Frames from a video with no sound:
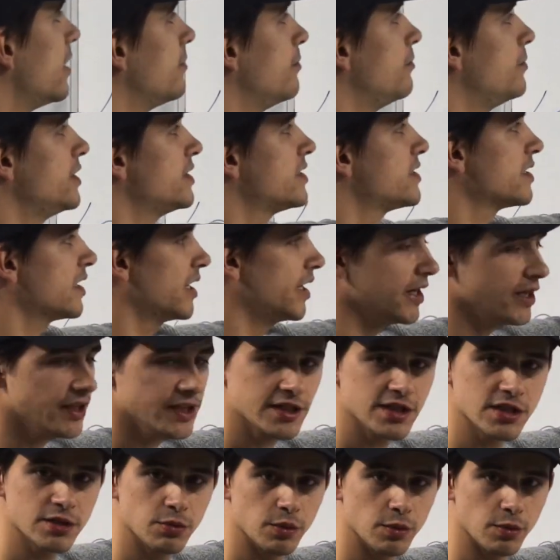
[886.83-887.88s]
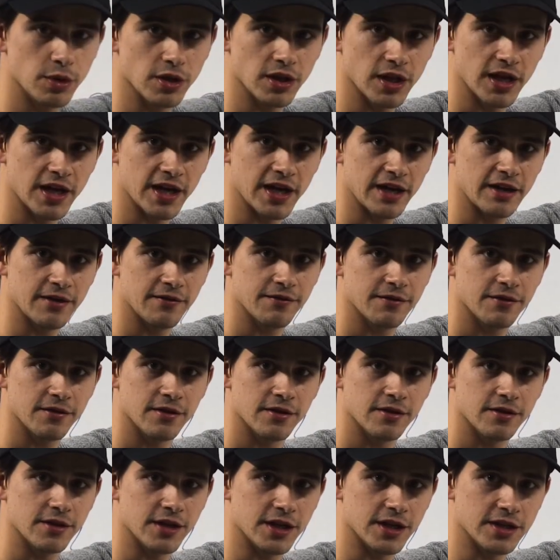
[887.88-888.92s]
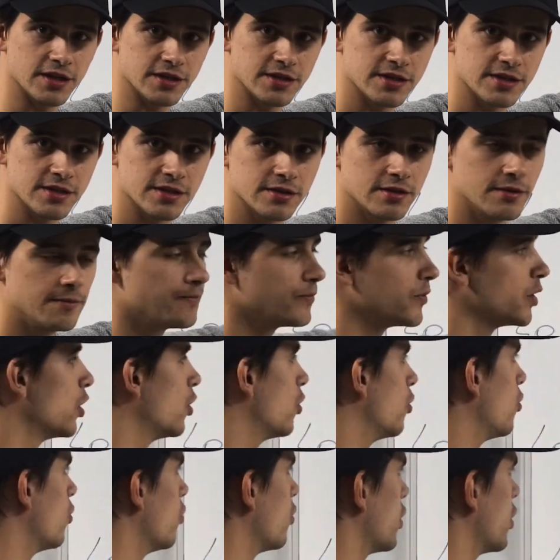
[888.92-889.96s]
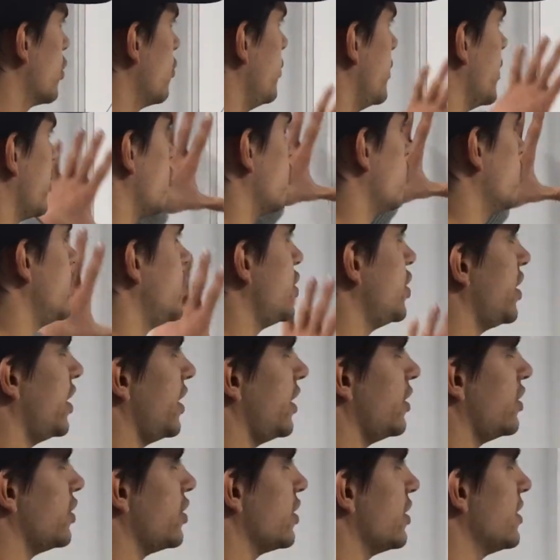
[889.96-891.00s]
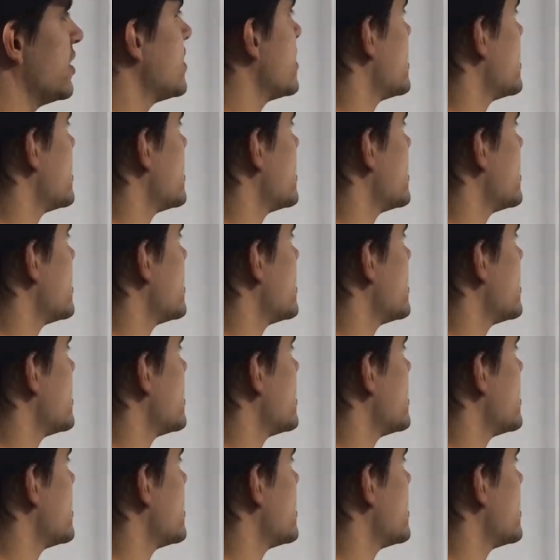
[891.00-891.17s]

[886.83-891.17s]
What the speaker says: Besides, we will have this. or we could change it